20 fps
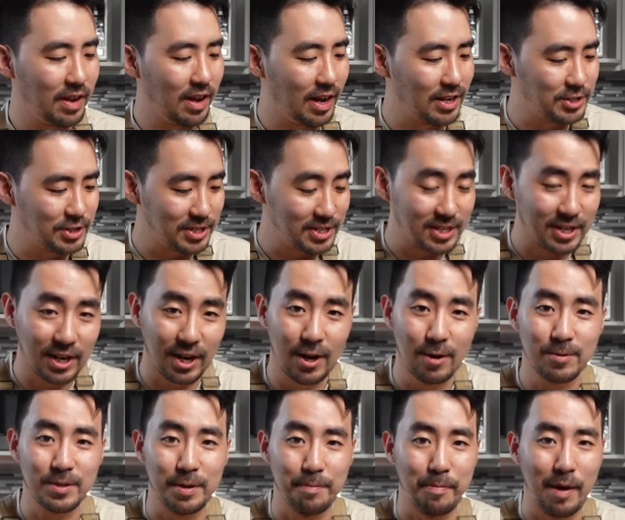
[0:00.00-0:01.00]
I just
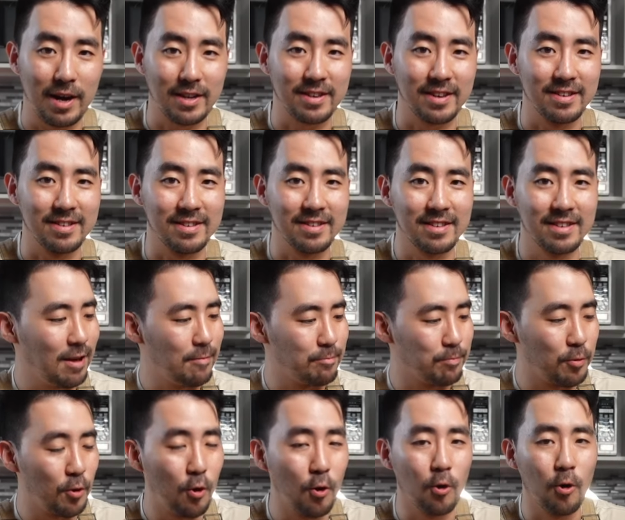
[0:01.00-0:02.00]
close the button and
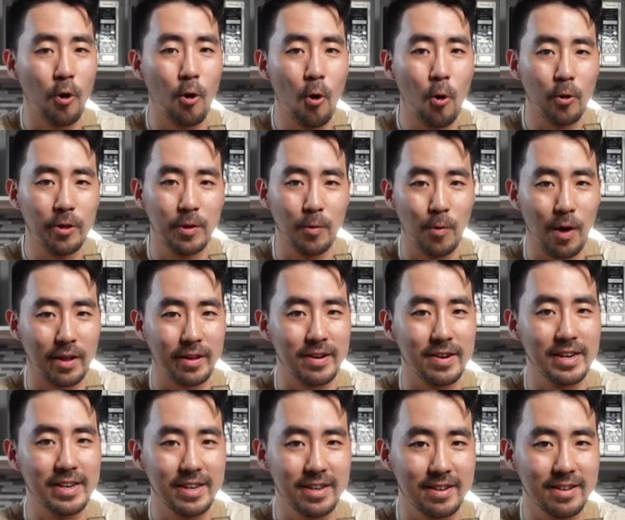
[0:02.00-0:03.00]
pour all the water
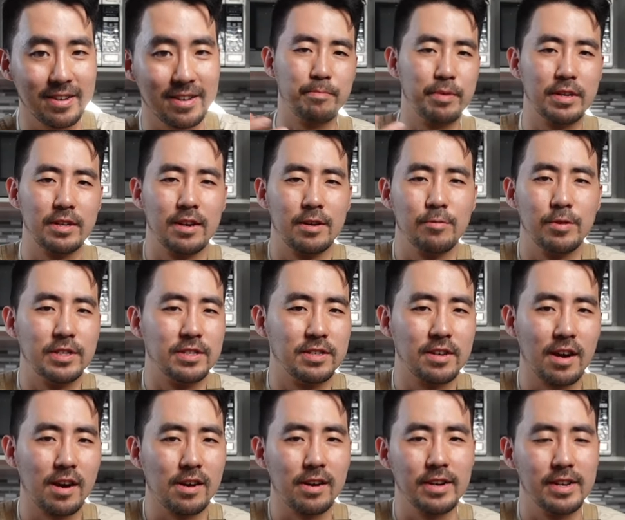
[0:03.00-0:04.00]
in, but the
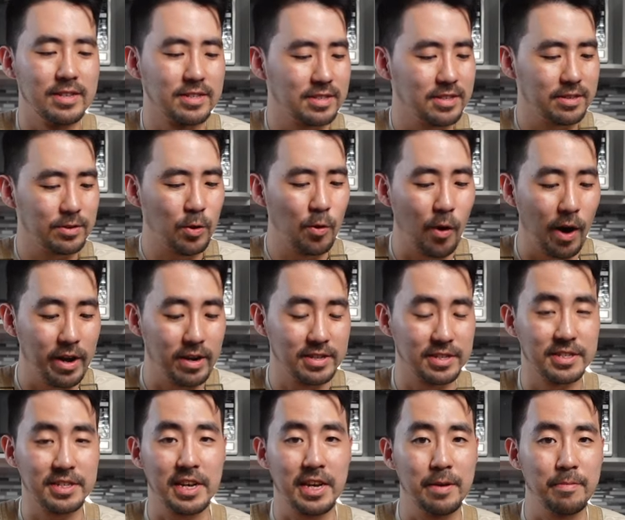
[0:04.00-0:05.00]
result is quite the
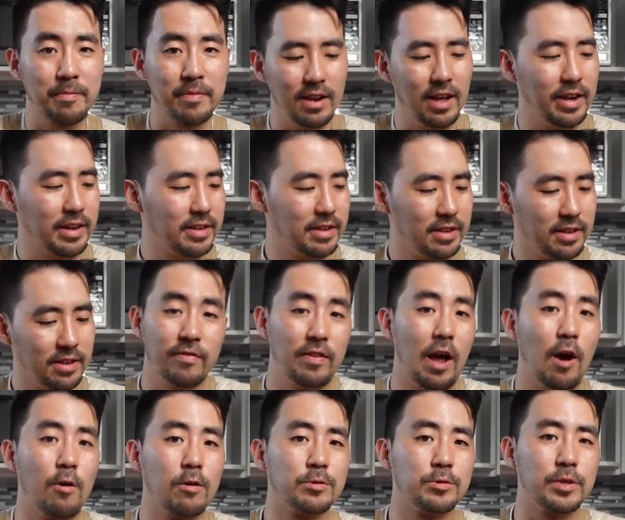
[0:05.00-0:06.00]
same like
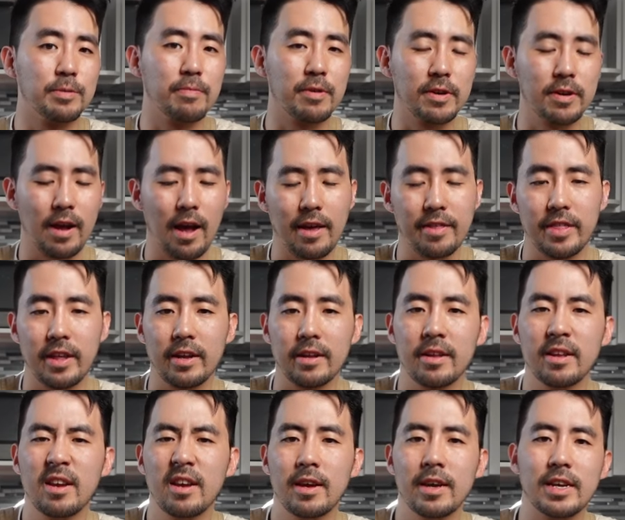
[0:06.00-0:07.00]
flower dripper. I
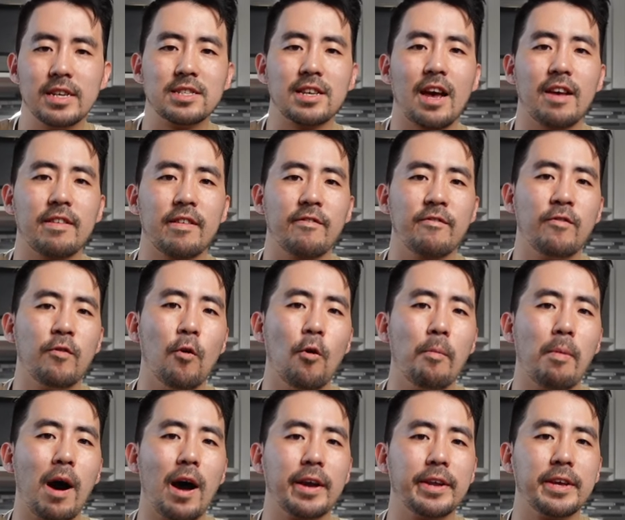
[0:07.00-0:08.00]
think it has a full
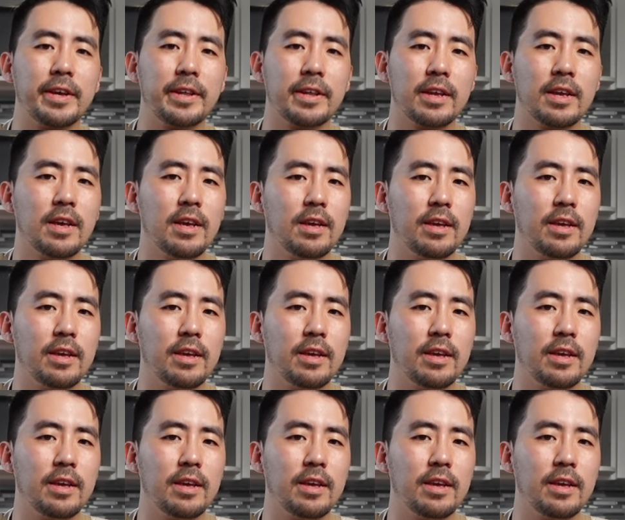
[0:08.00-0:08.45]
bodied